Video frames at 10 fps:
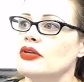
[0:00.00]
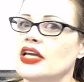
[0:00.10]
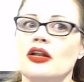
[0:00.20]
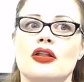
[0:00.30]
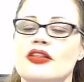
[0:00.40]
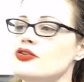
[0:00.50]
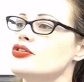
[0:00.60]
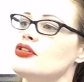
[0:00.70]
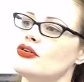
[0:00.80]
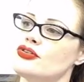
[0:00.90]
in a there's
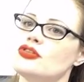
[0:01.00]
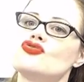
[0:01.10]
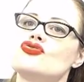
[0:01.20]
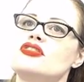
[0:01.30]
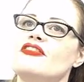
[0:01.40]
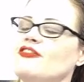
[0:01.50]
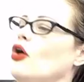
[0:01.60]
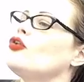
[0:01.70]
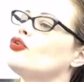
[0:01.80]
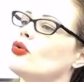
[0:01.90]
there's
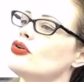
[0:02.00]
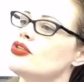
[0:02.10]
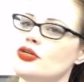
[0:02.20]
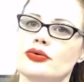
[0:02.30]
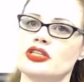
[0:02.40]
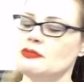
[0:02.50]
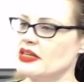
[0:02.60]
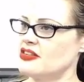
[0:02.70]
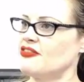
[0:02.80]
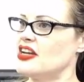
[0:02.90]
default doors and you can
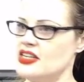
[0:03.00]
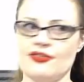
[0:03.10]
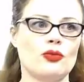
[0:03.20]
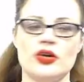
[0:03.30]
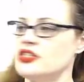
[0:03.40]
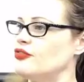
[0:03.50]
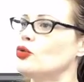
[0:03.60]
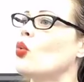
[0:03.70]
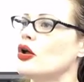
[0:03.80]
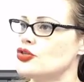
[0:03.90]
specify different ones if you
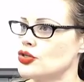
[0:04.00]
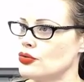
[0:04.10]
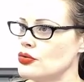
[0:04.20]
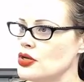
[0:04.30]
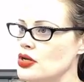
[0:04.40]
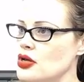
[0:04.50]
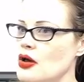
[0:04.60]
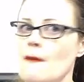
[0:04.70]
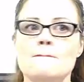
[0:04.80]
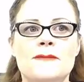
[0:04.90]
want to.
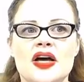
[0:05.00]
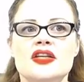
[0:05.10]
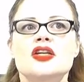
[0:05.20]
But